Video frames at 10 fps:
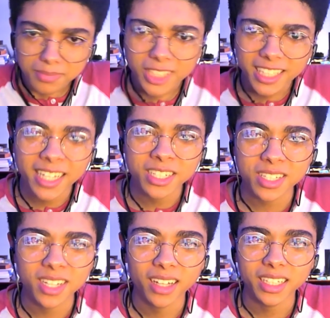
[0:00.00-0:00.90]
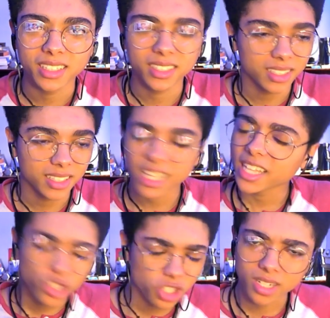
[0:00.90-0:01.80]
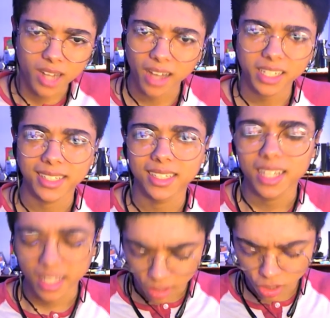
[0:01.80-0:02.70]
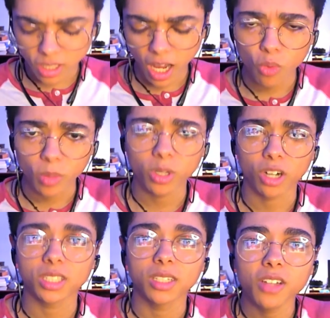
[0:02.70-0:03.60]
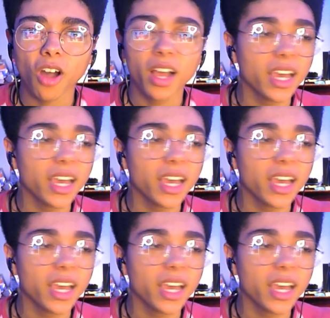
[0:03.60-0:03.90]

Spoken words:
That's just not it. That's just not it. This is how women are to no.